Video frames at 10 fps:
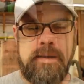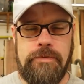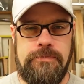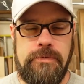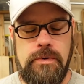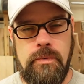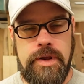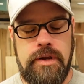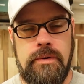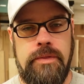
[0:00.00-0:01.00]
Now, before
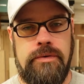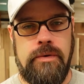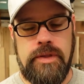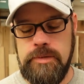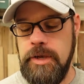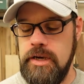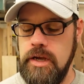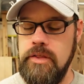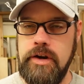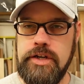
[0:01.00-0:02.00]
we go and throw this back
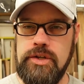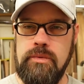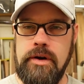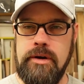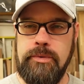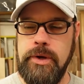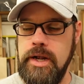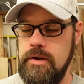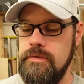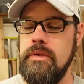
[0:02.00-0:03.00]
on there, I just wanted to point
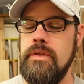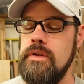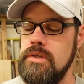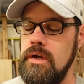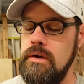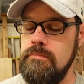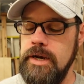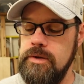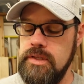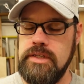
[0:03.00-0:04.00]
out a few things
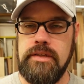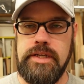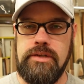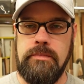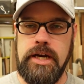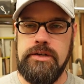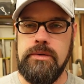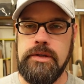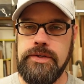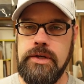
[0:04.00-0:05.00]
about this laser
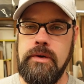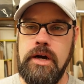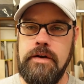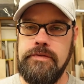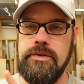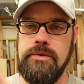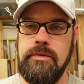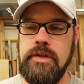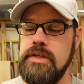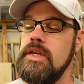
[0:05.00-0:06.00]
module. So off
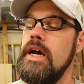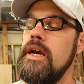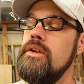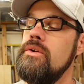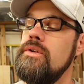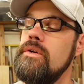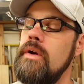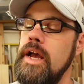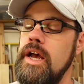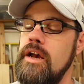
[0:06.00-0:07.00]
to the side, you do
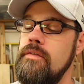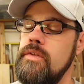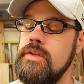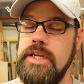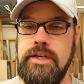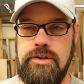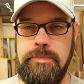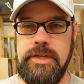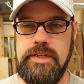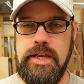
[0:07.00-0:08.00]
have this extra
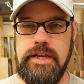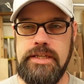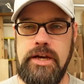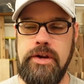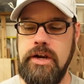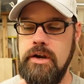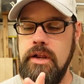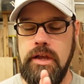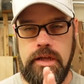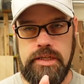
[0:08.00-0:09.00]
piece that hangs out here.
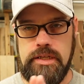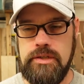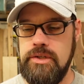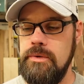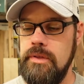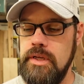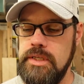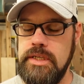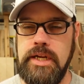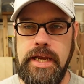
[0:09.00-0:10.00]
Uh, this says two
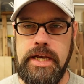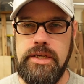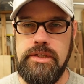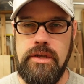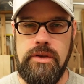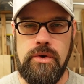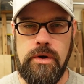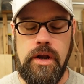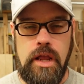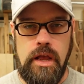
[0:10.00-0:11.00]
things. It has
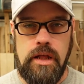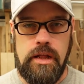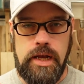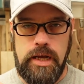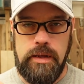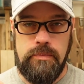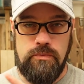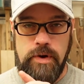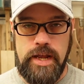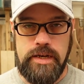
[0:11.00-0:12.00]
your uh,
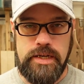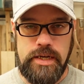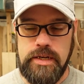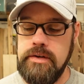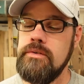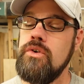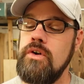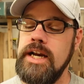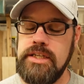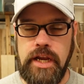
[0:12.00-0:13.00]
red
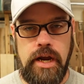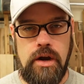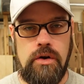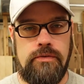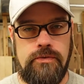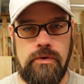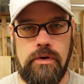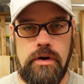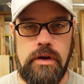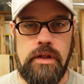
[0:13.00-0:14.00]
crosshair
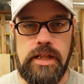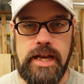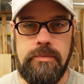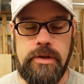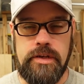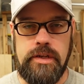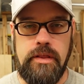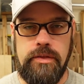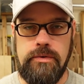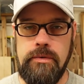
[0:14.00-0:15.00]
for alignment
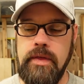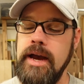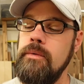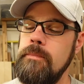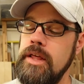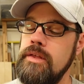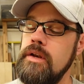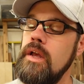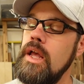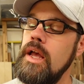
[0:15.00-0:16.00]
through that
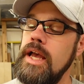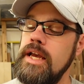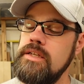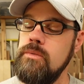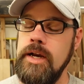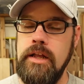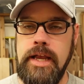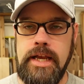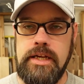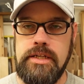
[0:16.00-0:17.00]
method, as well
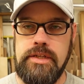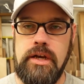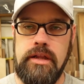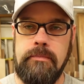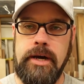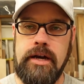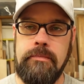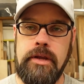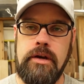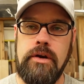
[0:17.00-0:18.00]
as on the
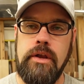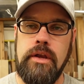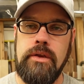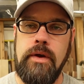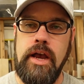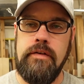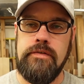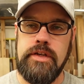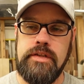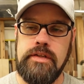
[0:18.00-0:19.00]
bottom here, you
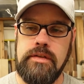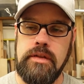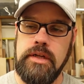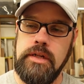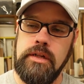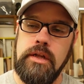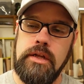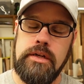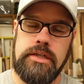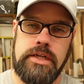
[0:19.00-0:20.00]
have just this little
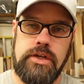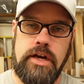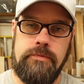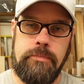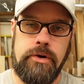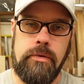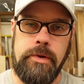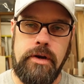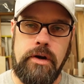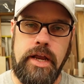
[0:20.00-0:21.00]
touch off
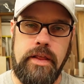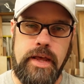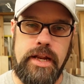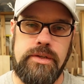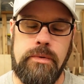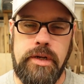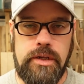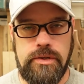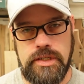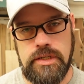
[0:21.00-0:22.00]
probe here, and that is what
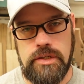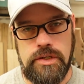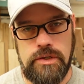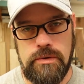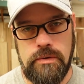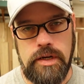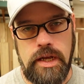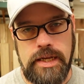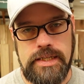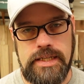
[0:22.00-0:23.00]
it uses to
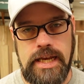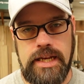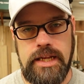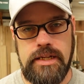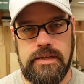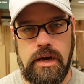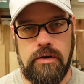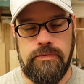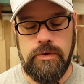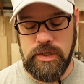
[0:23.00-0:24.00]
set its
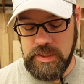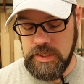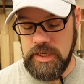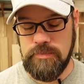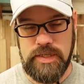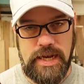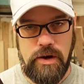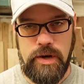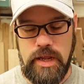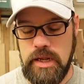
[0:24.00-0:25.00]
autofocus. It comes
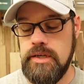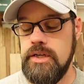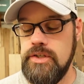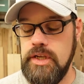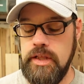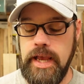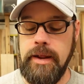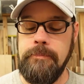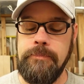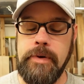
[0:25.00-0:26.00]
down and touches on that.